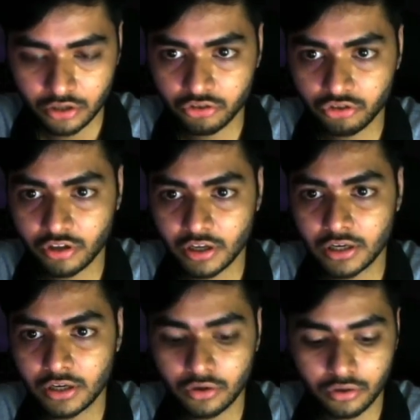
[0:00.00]

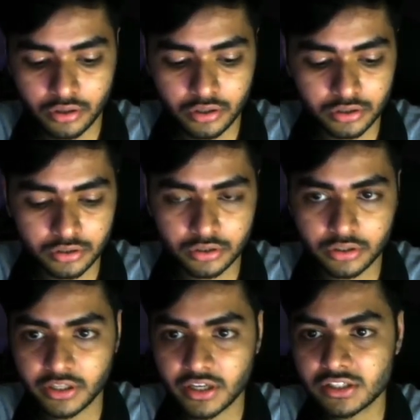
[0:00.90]

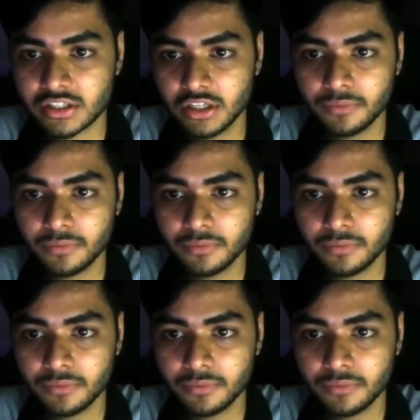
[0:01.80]
shell.txt.